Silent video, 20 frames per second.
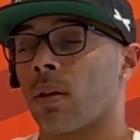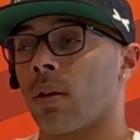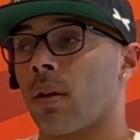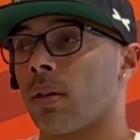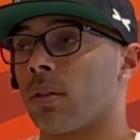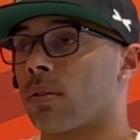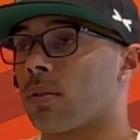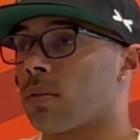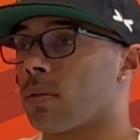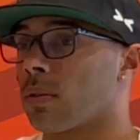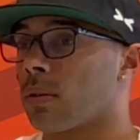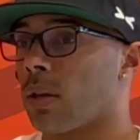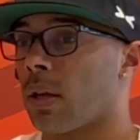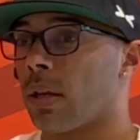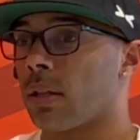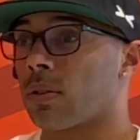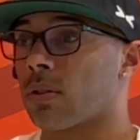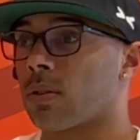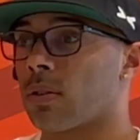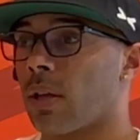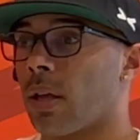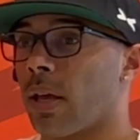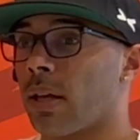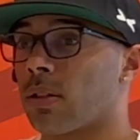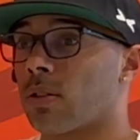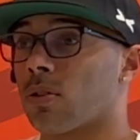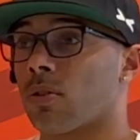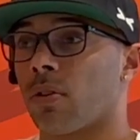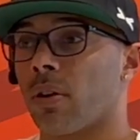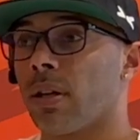It's that follow through.
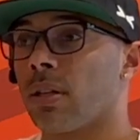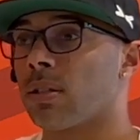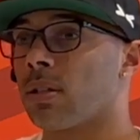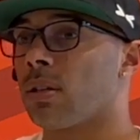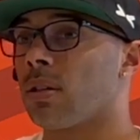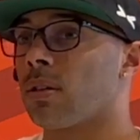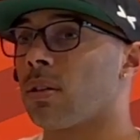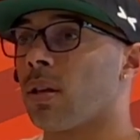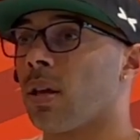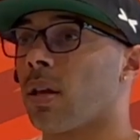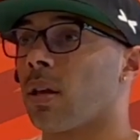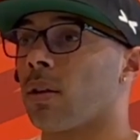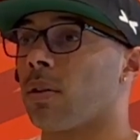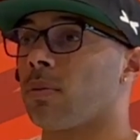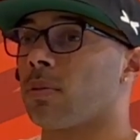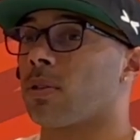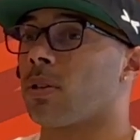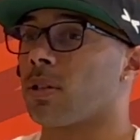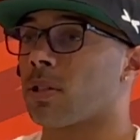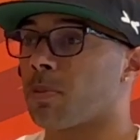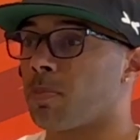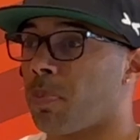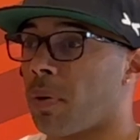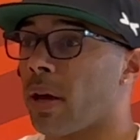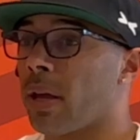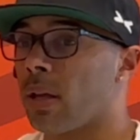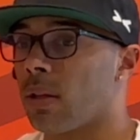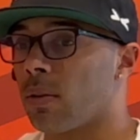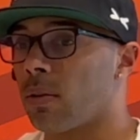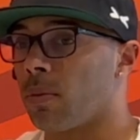It's crazy to think,
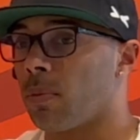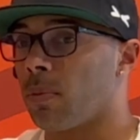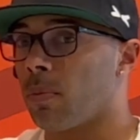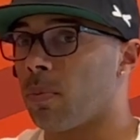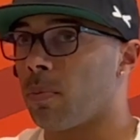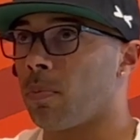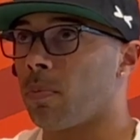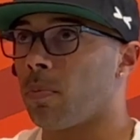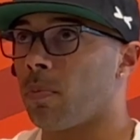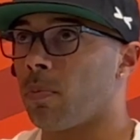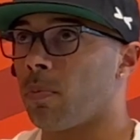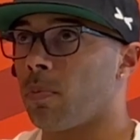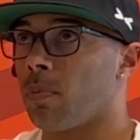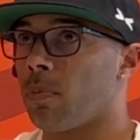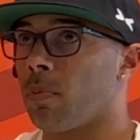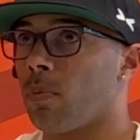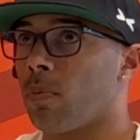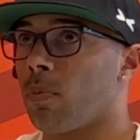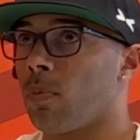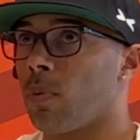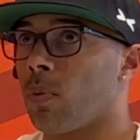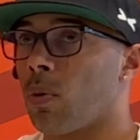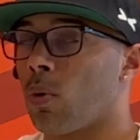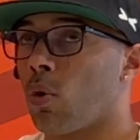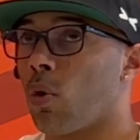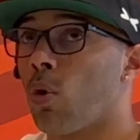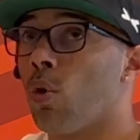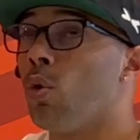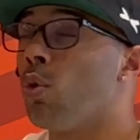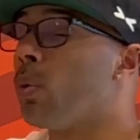despite
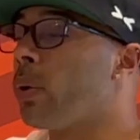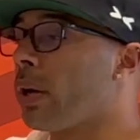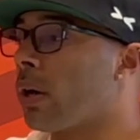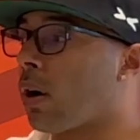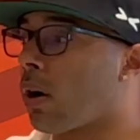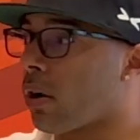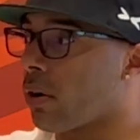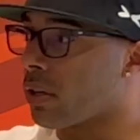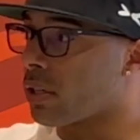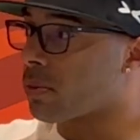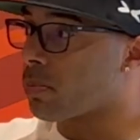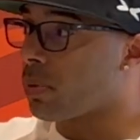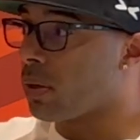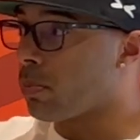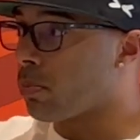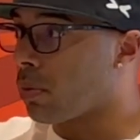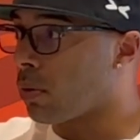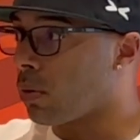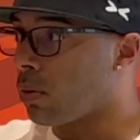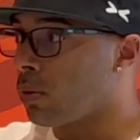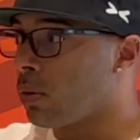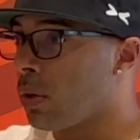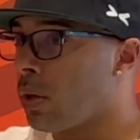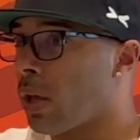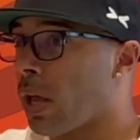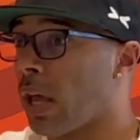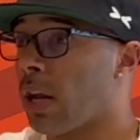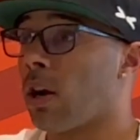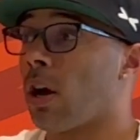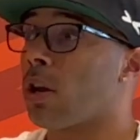who we are as people,
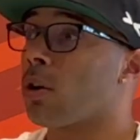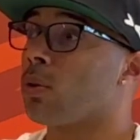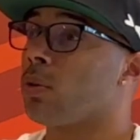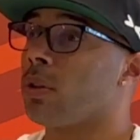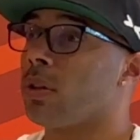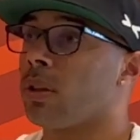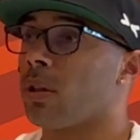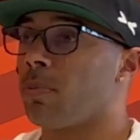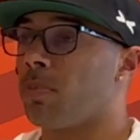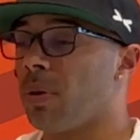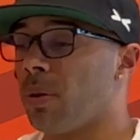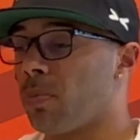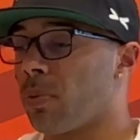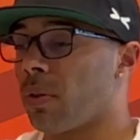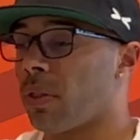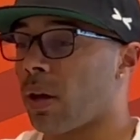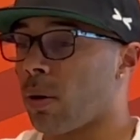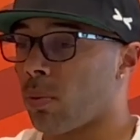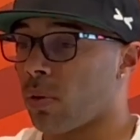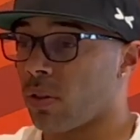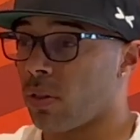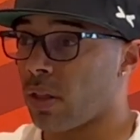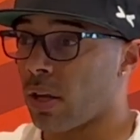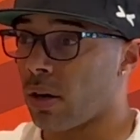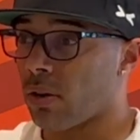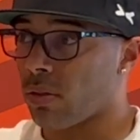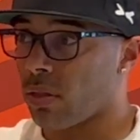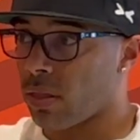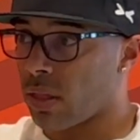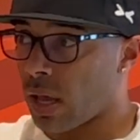yeah. and not only the people that were
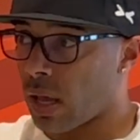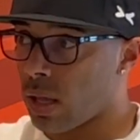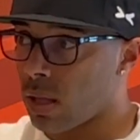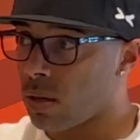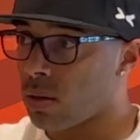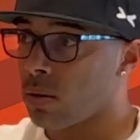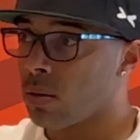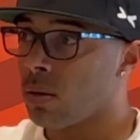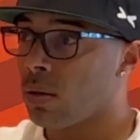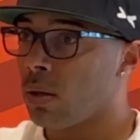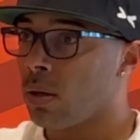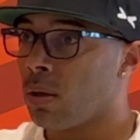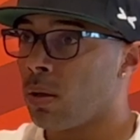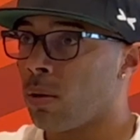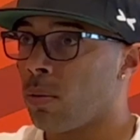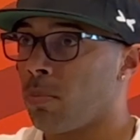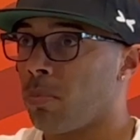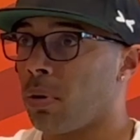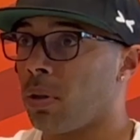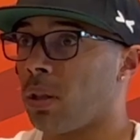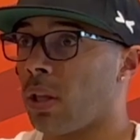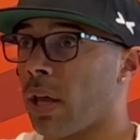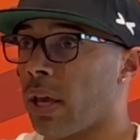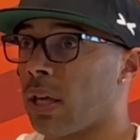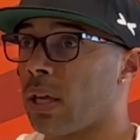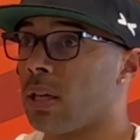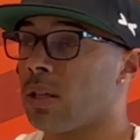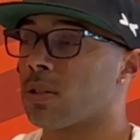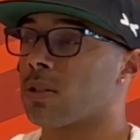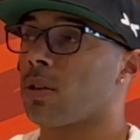there then, but
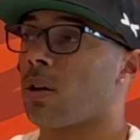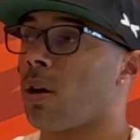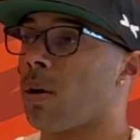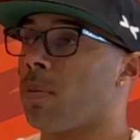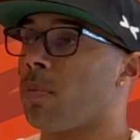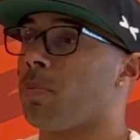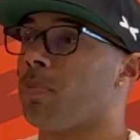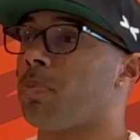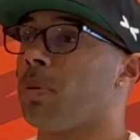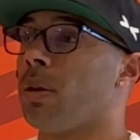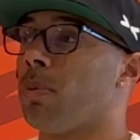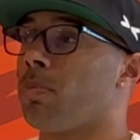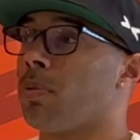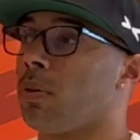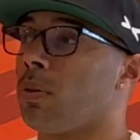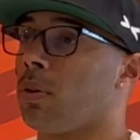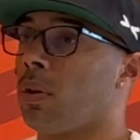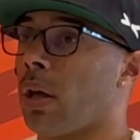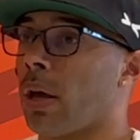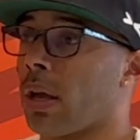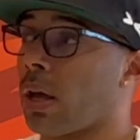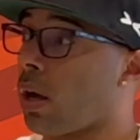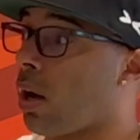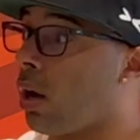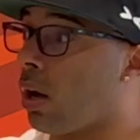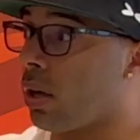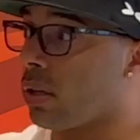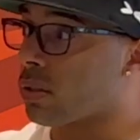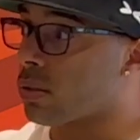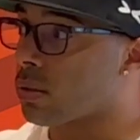like he saw people like
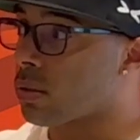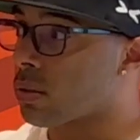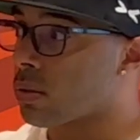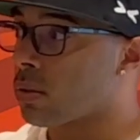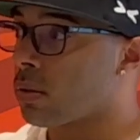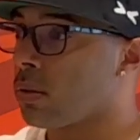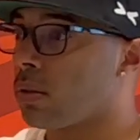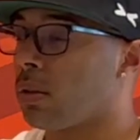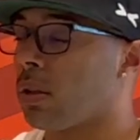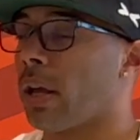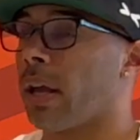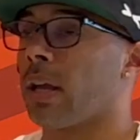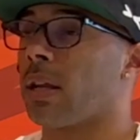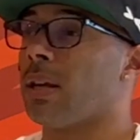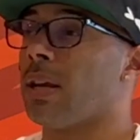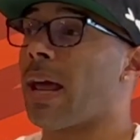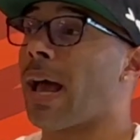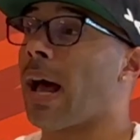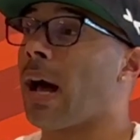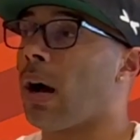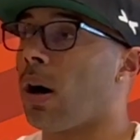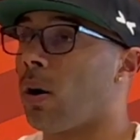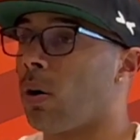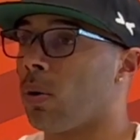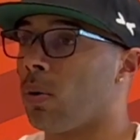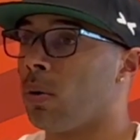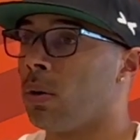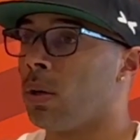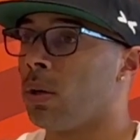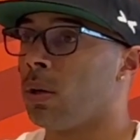us, like
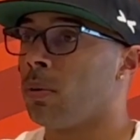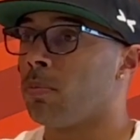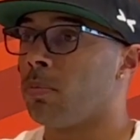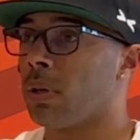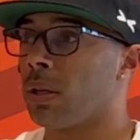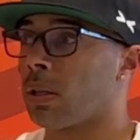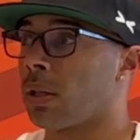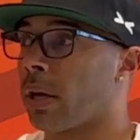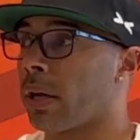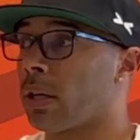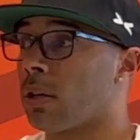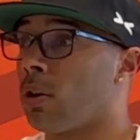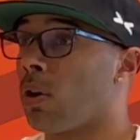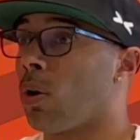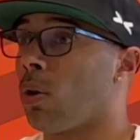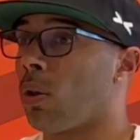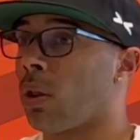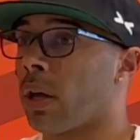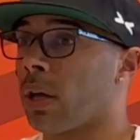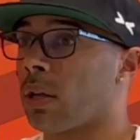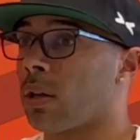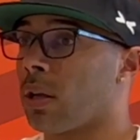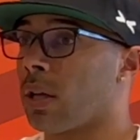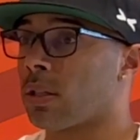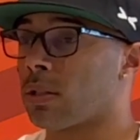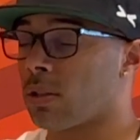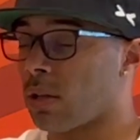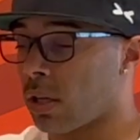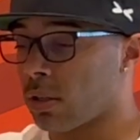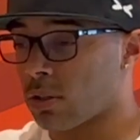now, being like, no, like
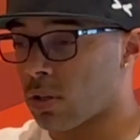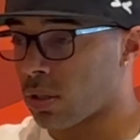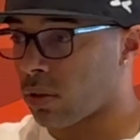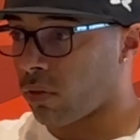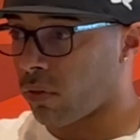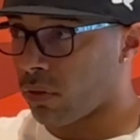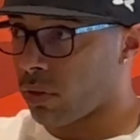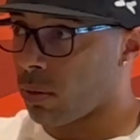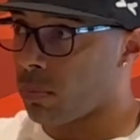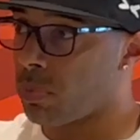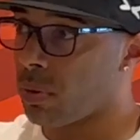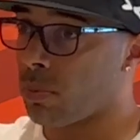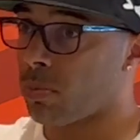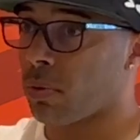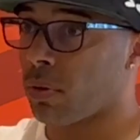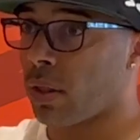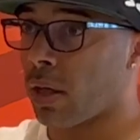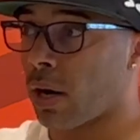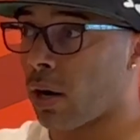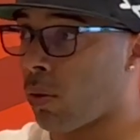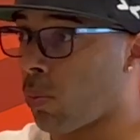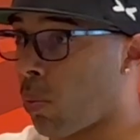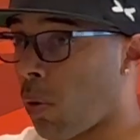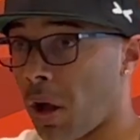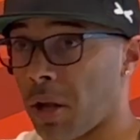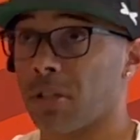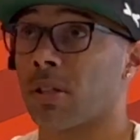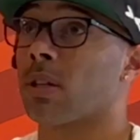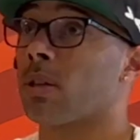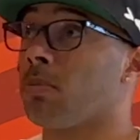it's not just for the people that are
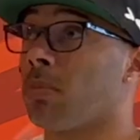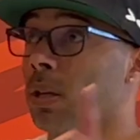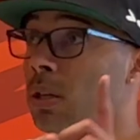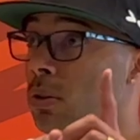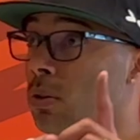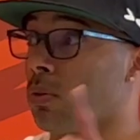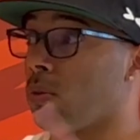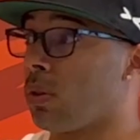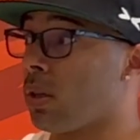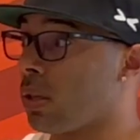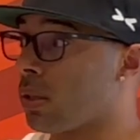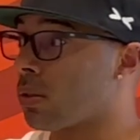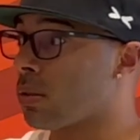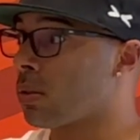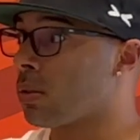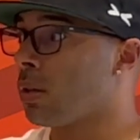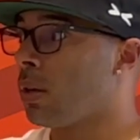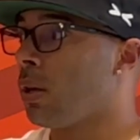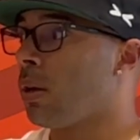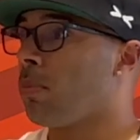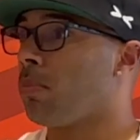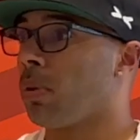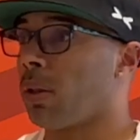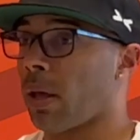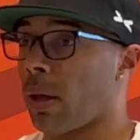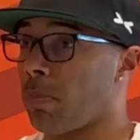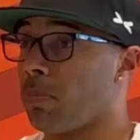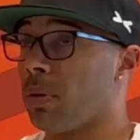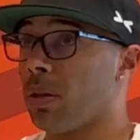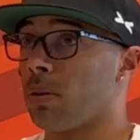watching me do this, but
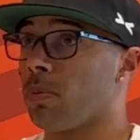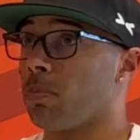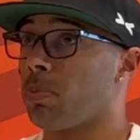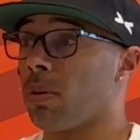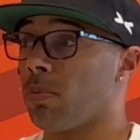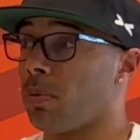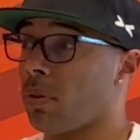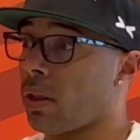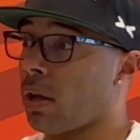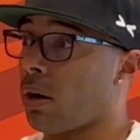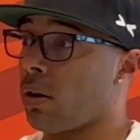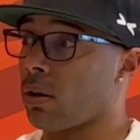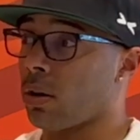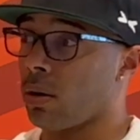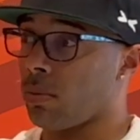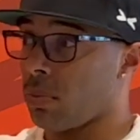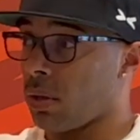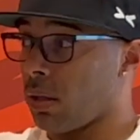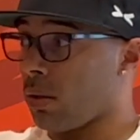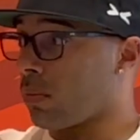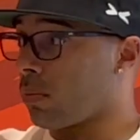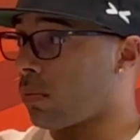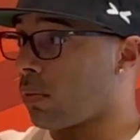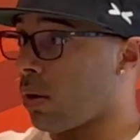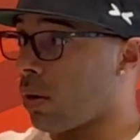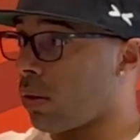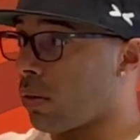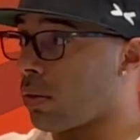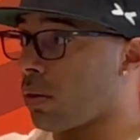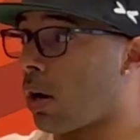like pe- people that are going to be
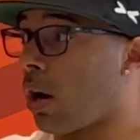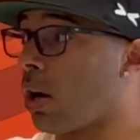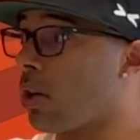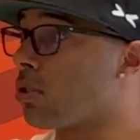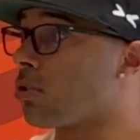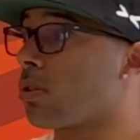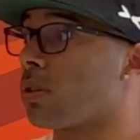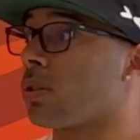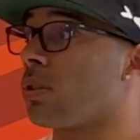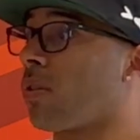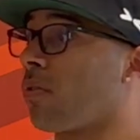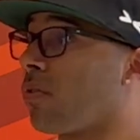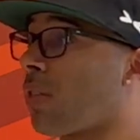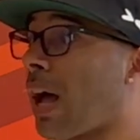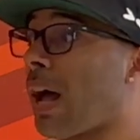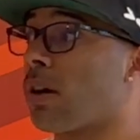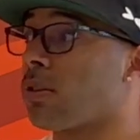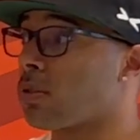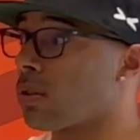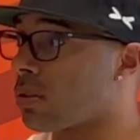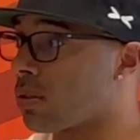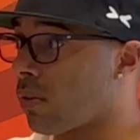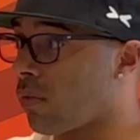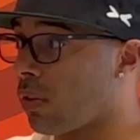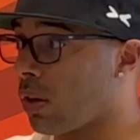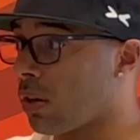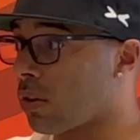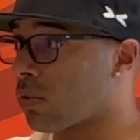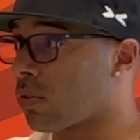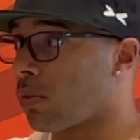hundreds of 1000s
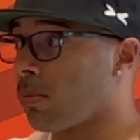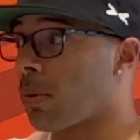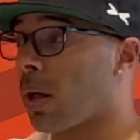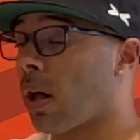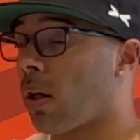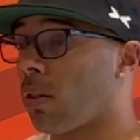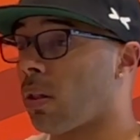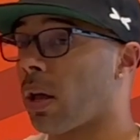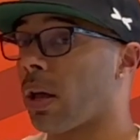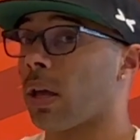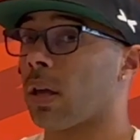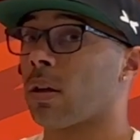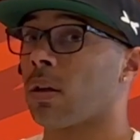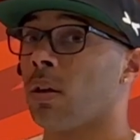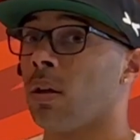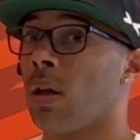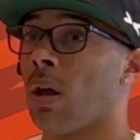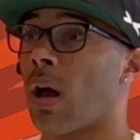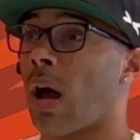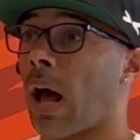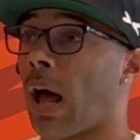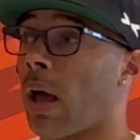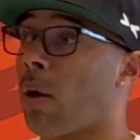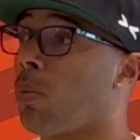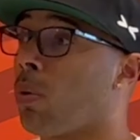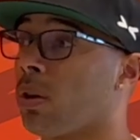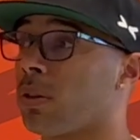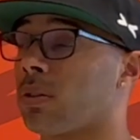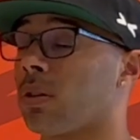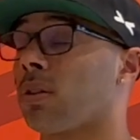of years from now, like. I
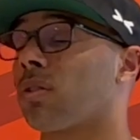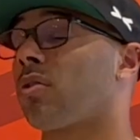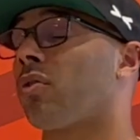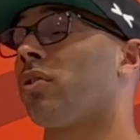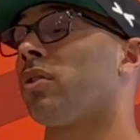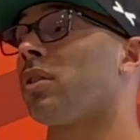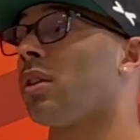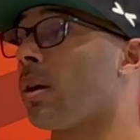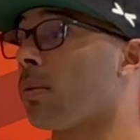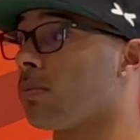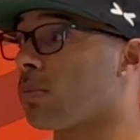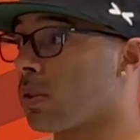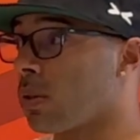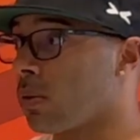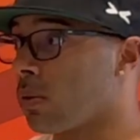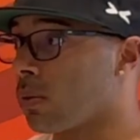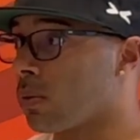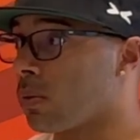want this for them too.